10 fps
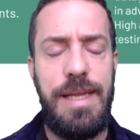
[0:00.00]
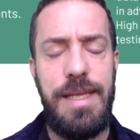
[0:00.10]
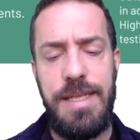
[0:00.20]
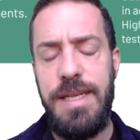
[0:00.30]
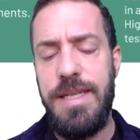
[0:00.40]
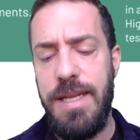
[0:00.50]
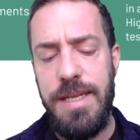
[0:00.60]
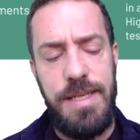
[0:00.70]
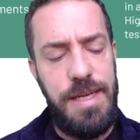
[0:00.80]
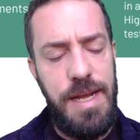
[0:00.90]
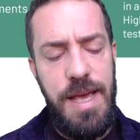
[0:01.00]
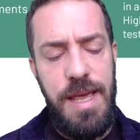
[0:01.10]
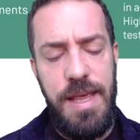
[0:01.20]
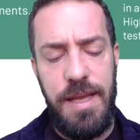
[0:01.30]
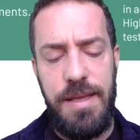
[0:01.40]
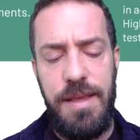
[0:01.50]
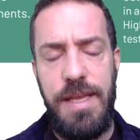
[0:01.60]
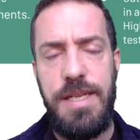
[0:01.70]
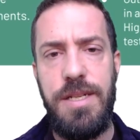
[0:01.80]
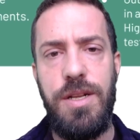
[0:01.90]
incidents that
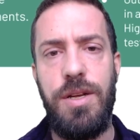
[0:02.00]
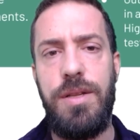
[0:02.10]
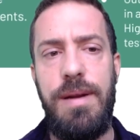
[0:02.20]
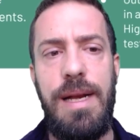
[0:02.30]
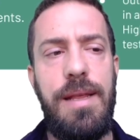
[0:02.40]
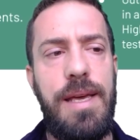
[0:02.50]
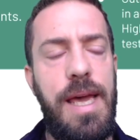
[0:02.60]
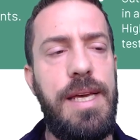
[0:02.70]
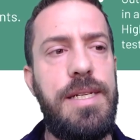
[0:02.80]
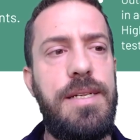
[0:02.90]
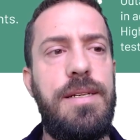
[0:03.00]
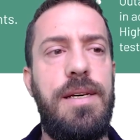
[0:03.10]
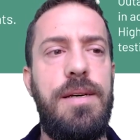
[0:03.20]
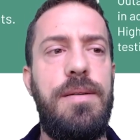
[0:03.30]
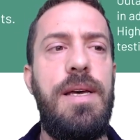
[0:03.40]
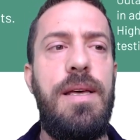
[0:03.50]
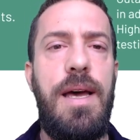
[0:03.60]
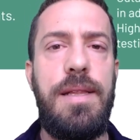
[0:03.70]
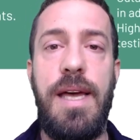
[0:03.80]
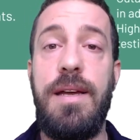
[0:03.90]
this is not really the case.
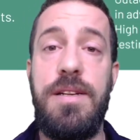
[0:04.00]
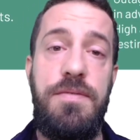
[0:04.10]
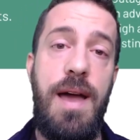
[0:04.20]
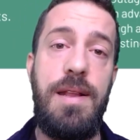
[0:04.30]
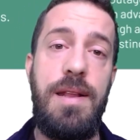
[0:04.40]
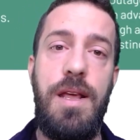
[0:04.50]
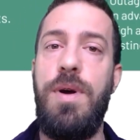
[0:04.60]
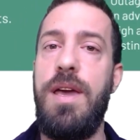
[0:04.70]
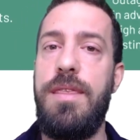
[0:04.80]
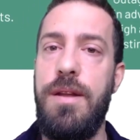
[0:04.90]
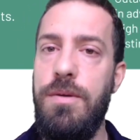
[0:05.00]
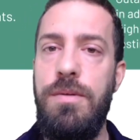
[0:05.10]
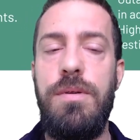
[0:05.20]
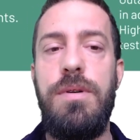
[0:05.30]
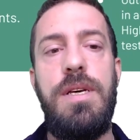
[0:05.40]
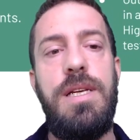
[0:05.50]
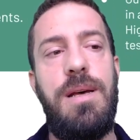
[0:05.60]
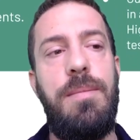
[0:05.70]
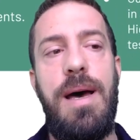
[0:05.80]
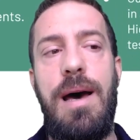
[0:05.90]
Attackers find their way through
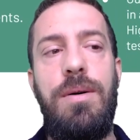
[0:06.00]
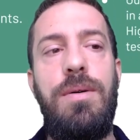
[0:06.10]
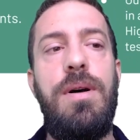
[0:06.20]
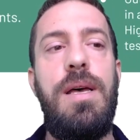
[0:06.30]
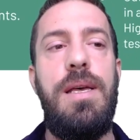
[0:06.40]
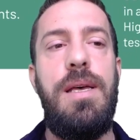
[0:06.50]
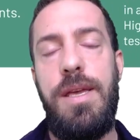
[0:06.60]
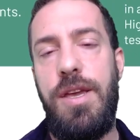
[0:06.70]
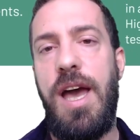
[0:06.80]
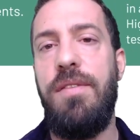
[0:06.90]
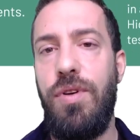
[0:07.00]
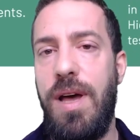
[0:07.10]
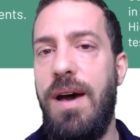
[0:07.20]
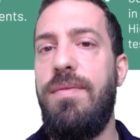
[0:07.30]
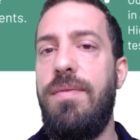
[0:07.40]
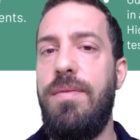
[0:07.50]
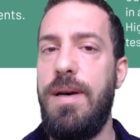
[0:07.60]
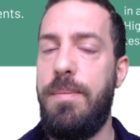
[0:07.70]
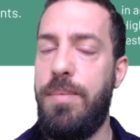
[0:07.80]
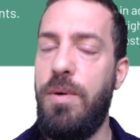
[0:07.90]
somehow, and you have to have
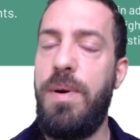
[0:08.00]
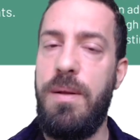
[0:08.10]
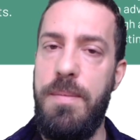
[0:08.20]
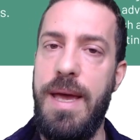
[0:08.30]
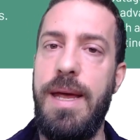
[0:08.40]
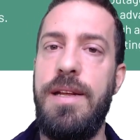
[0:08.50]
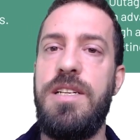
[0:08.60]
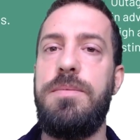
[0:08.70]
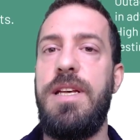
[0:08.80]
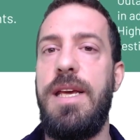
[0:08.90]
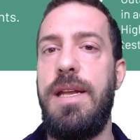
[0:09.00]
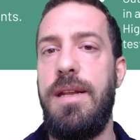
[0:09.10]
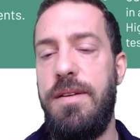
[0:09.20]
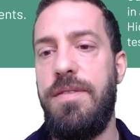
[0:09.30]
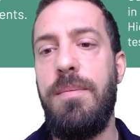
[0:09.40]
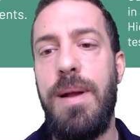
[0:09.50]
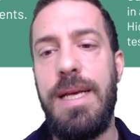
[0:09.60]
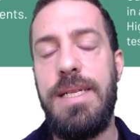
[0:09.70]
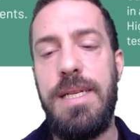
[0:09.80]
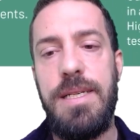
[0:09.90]
appropriate mechanisms in different
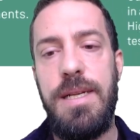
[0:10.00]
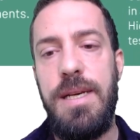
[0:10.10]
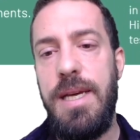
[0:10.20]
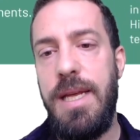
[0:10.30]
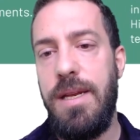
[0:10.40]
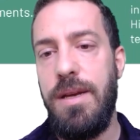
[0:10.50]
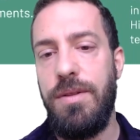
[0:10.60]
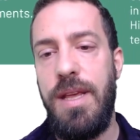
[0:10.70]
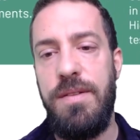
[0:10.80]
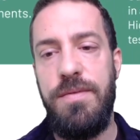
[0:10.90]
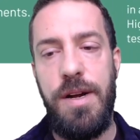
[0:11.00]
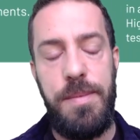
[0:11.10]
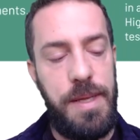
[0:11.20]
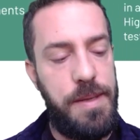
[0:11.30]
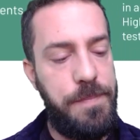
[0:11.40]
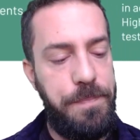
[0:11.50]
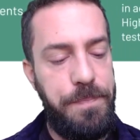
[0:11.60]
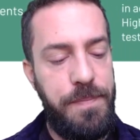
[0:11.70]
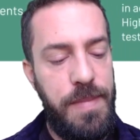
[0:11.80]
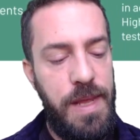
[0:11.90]
places in your OT environment.
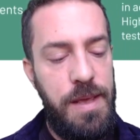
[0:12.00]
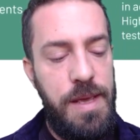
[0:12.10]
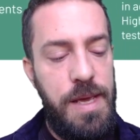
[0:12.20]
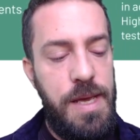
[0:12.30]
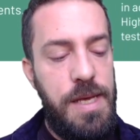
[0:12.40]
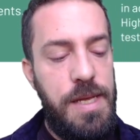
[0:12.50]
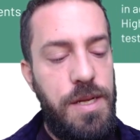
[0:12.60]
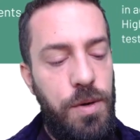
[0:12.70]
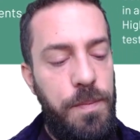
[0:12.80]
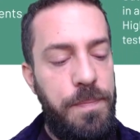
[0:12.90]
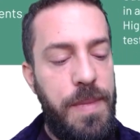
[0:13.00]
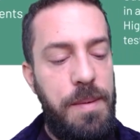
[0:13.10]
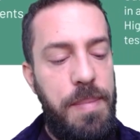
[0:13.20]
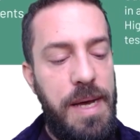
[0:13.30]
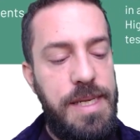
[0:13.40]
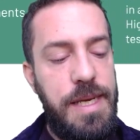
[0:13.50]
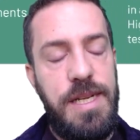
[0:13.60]
So patching is a